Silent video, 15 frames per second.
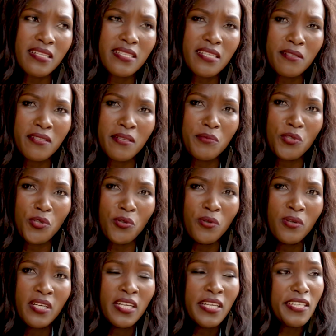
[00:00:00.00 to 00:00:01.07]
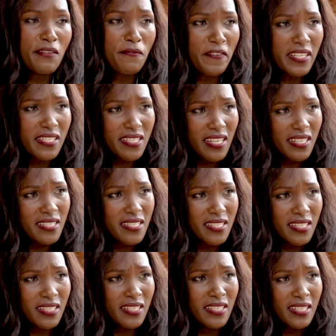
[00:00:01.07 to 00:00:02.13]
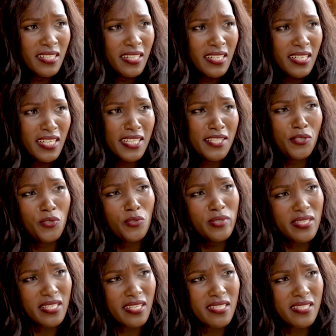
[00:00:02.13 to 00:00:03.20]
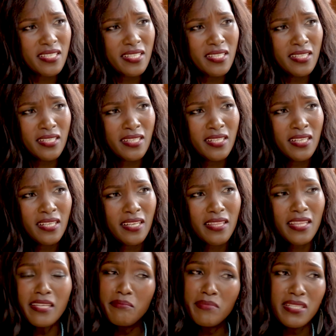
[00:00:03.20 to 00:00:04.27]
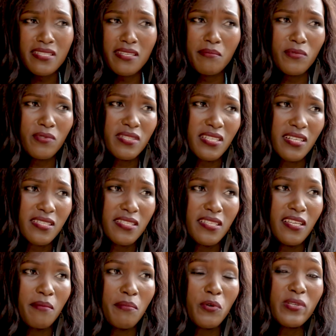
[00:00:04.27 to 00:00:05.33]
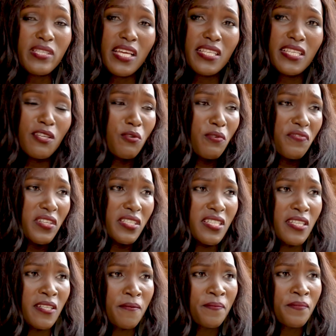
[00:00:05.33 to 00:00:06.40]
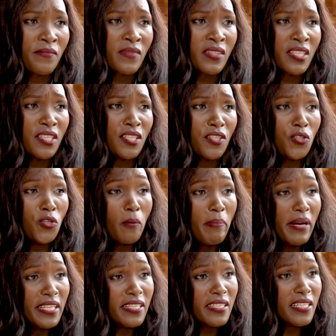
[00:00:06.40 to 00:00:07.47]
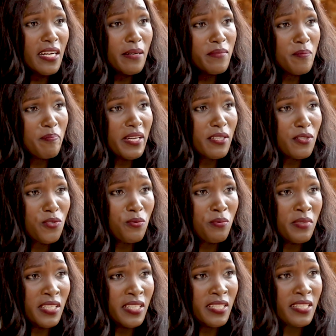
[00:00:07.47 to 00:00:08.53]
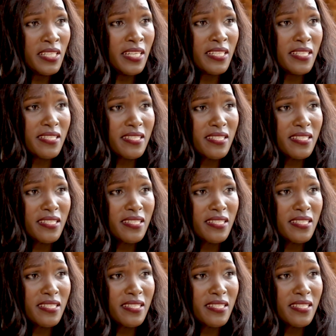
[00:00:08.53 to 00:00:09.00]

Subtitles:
I tell them, if I succeed and you're not succeeding, that means I'm not succeeding, because at the end of the day, your burden comes back to me. Yes.